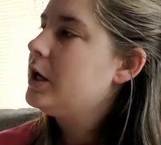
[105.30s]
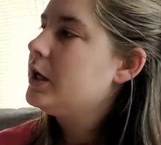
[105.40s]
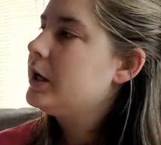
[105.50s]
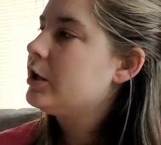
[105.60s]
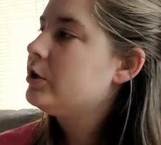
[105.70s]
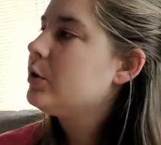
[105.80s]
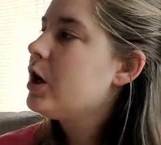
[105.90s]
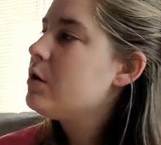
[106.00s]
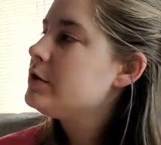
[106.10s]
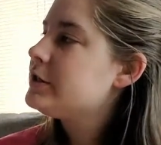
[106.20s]
Here you go,
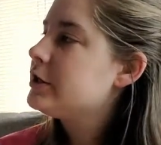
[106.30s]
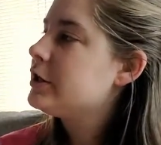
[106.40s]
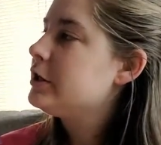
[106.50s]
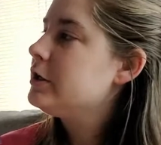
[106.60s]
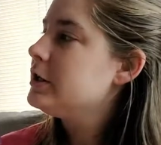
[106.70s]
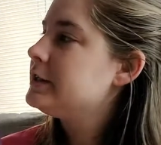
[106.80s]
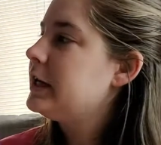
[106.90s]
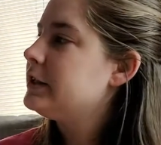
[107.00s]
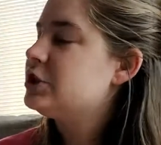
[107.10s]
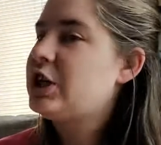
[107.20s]
sir,
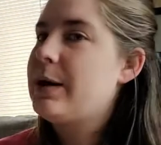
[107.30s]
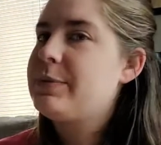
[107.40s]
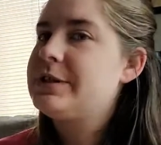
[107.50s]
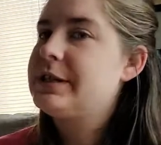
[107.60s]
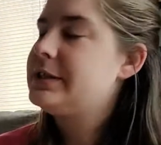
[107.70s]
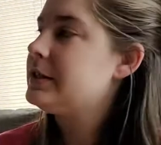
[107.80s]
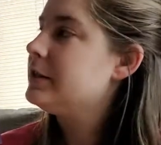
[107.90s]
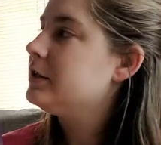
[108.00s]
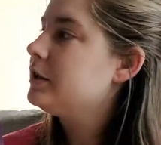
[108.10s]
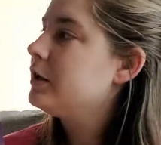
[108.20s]
said the shop
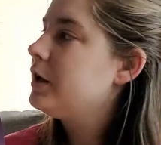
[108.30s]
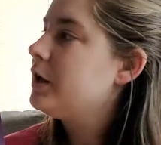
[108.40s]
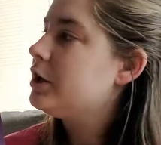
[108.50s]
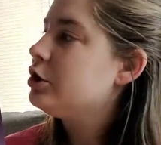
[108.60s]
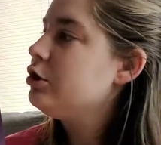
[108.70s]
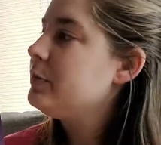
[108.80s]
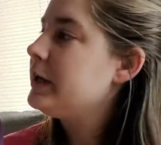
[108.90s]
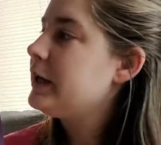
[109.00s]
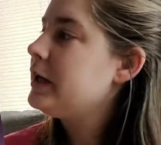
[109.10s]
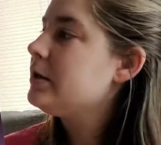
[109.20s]
assistant. You'll be
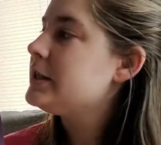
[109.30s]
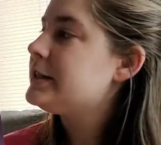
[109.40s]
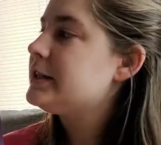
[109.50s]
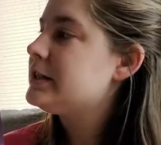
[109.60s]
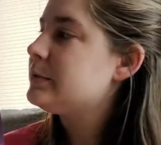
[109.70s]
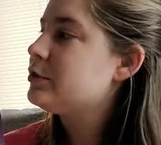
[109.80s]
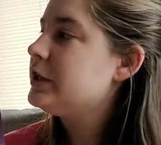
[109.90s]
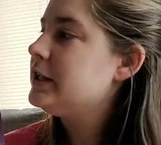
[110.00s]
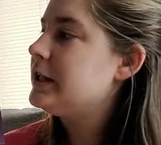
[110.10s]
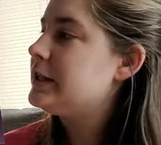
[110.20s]
irresistible
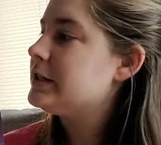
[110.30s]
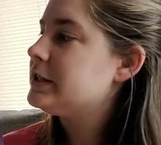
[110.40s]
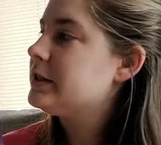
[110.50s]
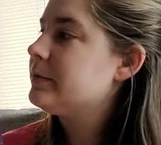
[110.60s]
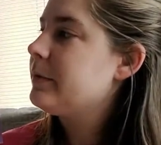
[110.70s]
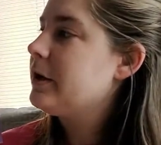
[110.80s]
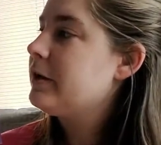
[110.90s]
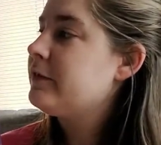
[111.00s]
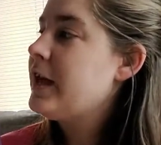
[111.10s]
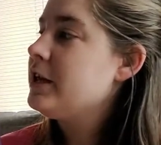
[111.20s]
in this.
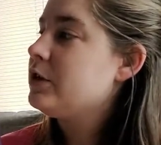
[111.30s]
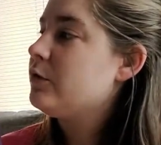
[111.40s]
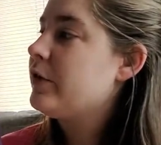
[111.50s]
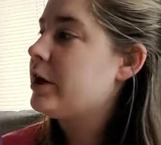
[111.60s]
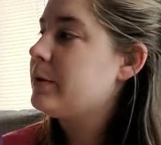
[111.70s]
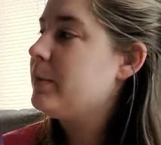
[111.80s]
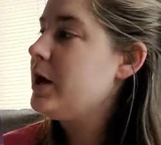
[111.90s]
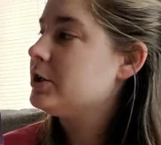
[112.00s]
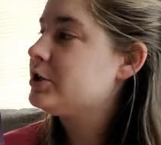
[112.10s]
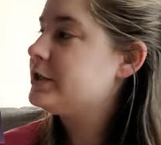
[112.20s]
Thank you very
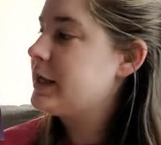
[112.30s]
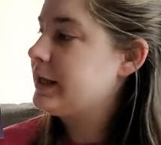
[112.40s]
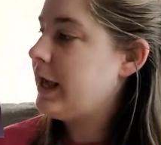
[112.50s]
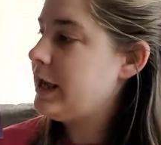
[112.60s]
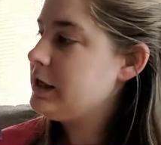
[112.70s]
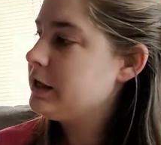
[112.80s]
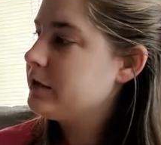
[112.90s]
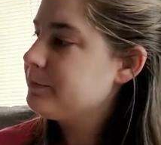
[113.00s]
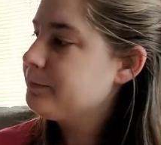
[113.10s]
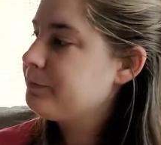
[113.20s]
much, said Cake.
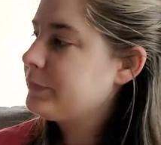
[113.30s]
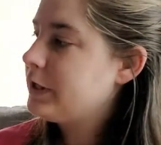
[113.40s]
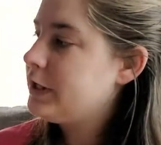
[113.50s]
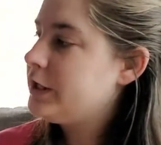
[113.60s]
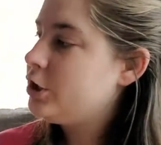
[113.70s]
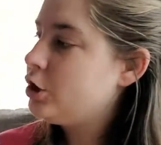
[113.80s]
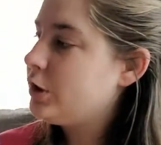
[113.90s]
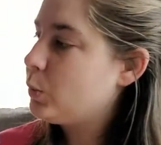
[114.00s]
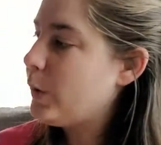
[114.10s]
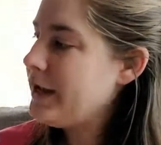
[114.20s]
He
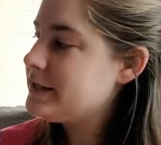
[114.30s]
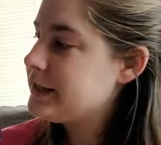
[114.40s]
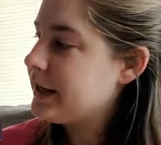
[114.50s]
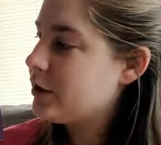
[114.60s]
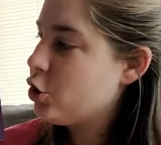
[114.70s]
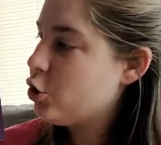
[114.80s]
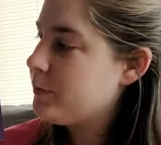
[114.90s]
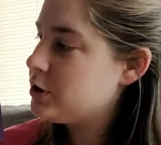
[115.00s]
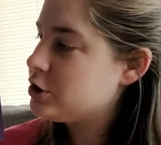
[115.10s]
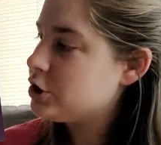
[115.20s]
couldn't wait to get home
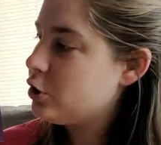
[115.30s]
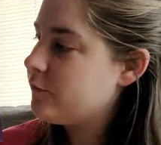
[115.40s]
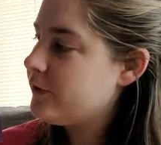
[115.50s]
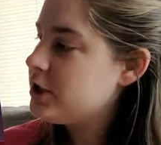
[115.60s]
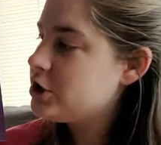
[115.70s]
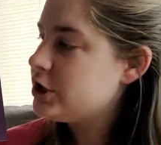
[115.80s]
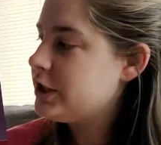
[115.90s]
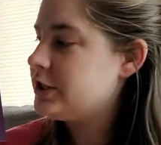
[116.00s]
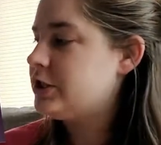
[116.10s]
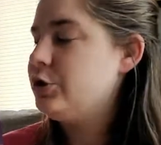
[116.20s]
and show Fish
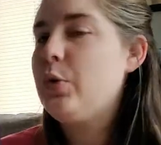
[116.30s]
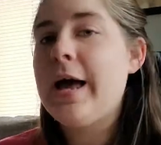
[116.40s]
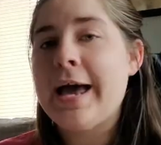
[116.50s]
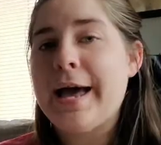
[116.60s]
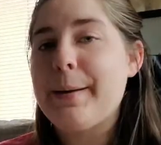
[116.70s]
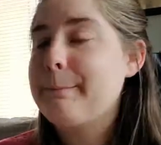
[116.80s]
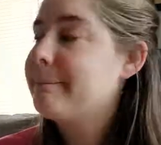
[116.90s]
his new hat.